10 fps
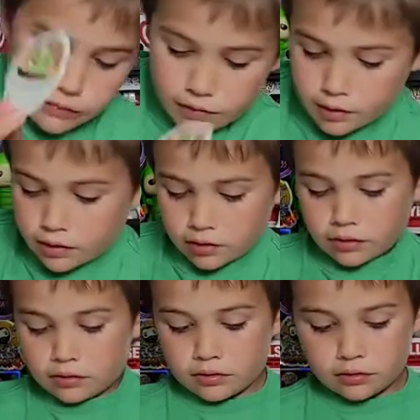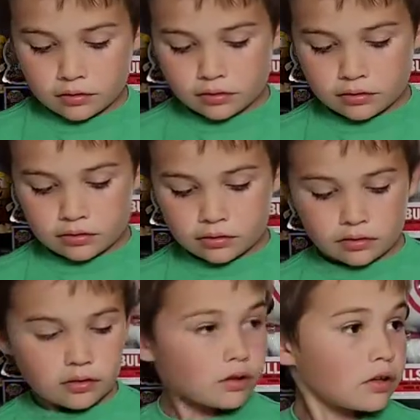
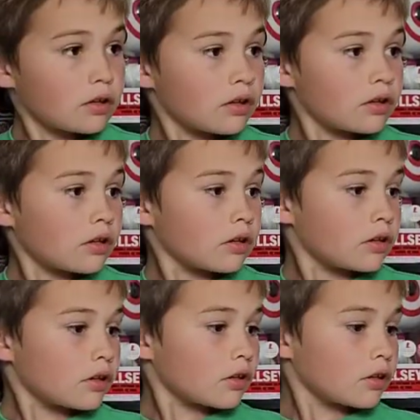(not speaking)